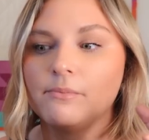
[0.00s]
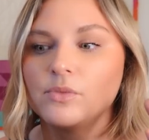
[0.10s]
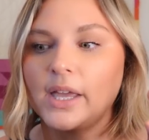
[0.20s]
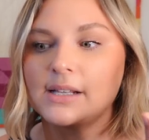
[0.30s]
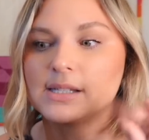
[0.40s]

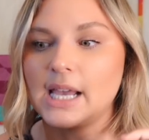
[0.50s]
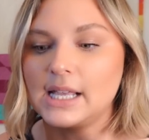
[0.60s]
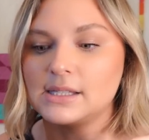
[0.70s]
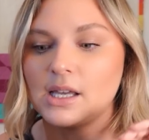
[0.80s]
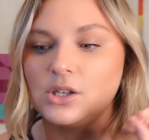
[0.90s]
like
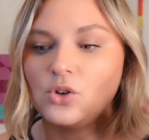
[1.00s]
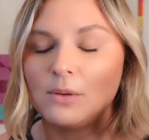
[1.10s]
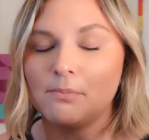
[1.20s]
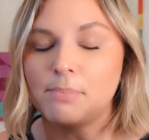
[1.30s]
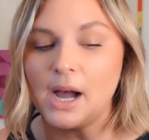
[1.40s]
skeins that you
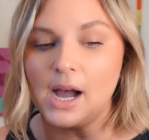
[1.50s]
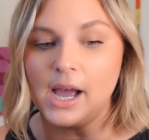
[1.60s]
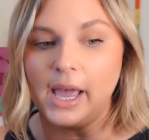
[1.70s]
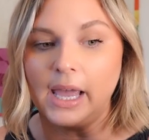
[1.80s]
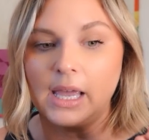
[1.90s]
can
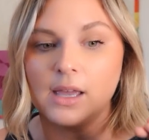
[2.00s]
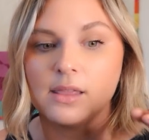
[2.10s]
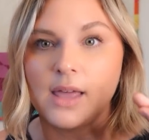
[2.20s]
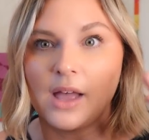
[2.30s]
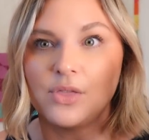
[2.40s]
buy
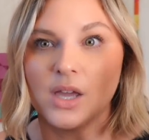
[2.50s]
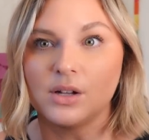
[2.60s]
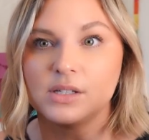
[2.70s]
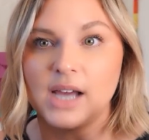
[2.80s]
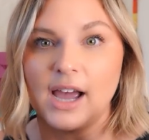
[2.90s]
that
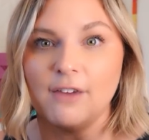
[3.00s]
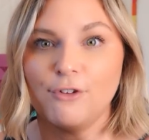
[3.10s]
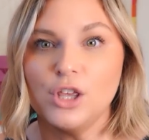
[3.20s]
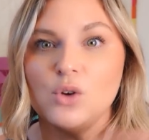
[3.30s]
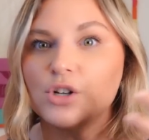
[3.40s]
they'll dye
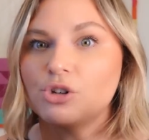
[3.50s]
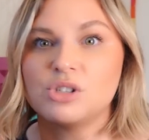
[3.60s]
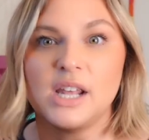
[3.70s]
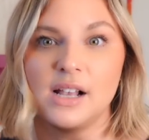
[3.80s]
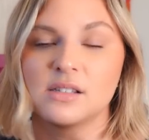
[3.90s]
for you. It
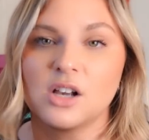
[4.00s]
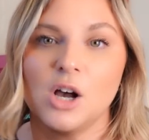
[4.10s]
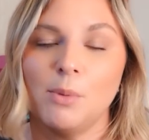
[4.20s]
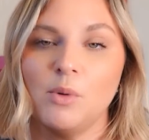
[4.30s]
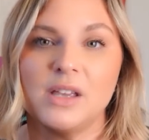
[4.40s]
just takes a
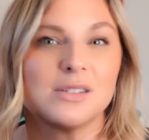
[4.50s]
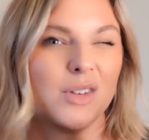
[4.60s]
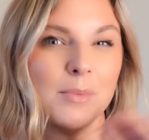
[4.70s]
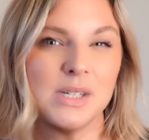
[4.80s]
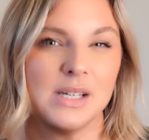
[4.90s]
couple weeks for
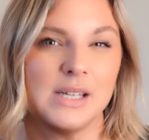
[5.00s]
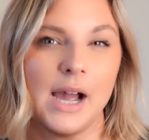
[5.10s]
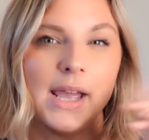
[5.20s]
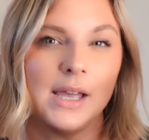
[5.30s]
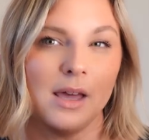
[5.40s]
them to
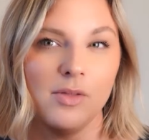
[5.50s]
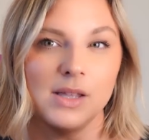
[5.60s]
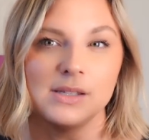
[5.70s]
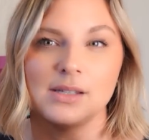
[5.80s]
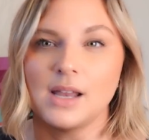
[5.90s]
dye it and
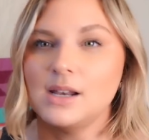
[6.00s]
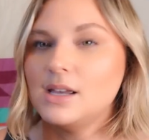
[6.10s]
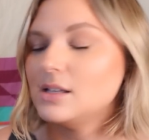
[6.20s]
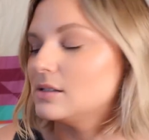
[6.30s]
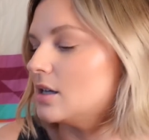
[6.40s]
then send
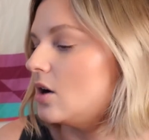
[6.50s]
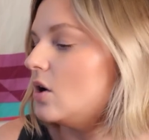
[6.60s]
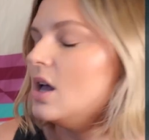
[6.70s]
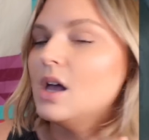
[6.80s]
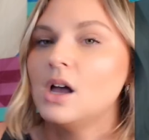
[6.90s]
it. So
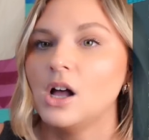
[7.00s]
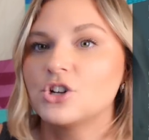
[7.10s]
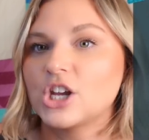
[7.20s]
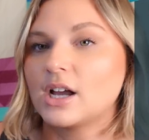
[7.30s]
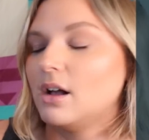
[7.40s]
I'll
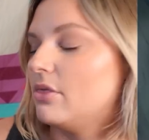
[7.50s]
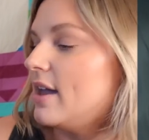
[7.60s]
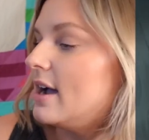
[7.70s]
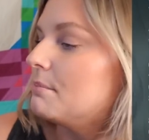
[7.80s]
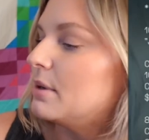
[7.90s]
check on
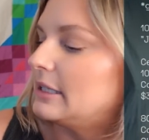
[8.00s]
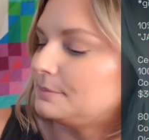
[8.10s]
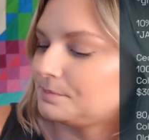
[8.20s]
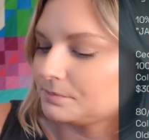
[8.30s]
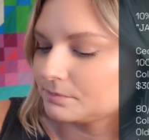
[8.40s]
that. But